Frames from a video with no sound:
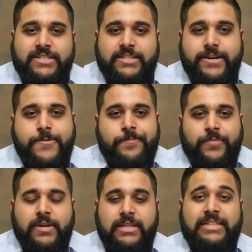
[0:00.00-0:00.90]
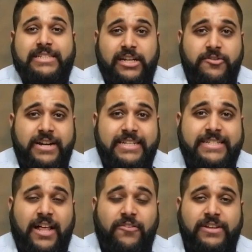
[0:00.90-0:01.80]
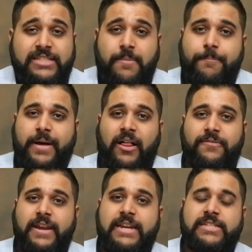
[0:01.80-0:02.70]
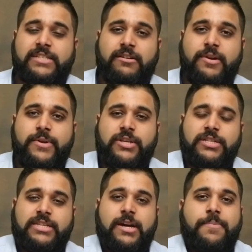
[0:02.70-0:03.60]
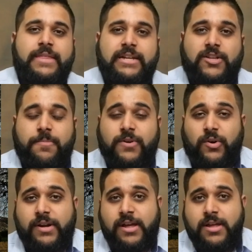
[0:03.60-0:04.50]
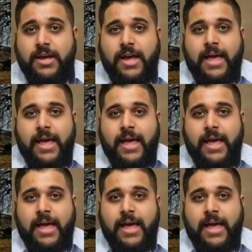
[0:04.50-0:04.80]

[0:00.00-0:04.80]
So the distillery itself is the Balvenie Distillery, which you can see up in that top corner.